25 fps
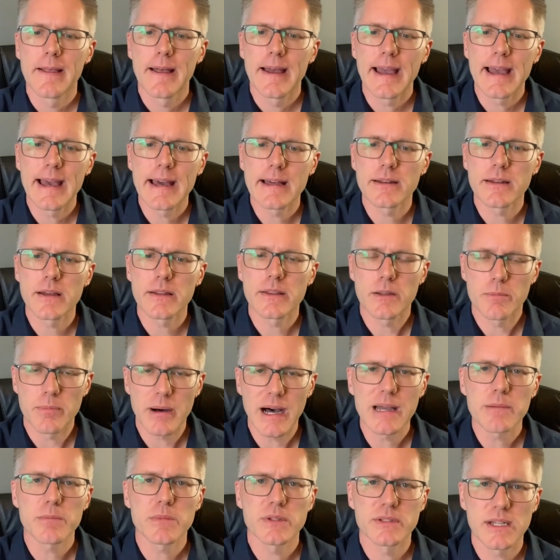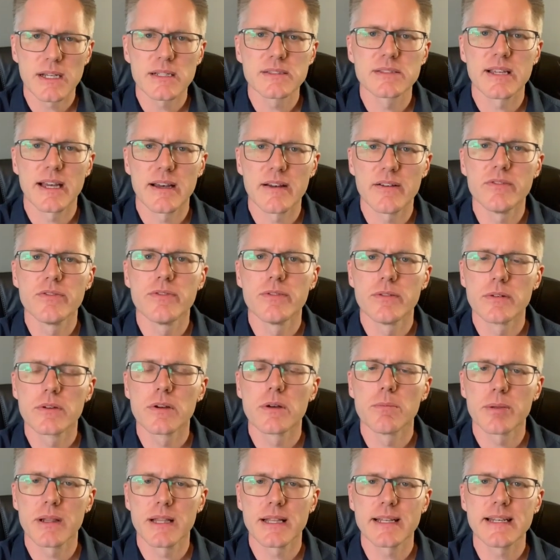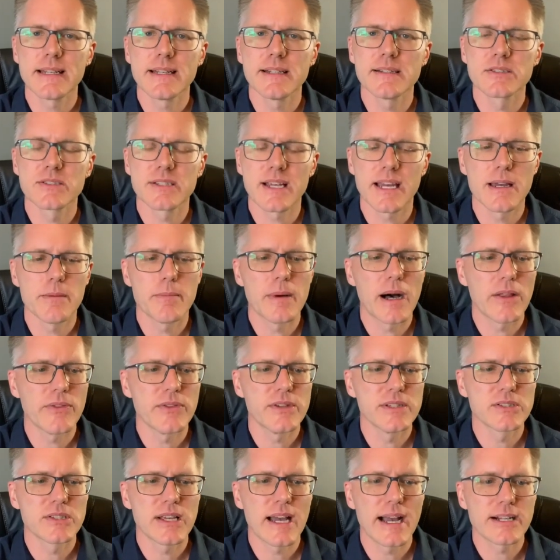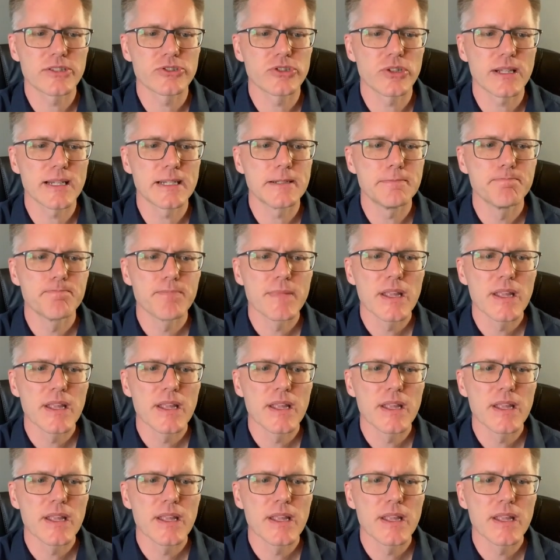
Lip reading: And the Bible does have plenty to say about this, actually.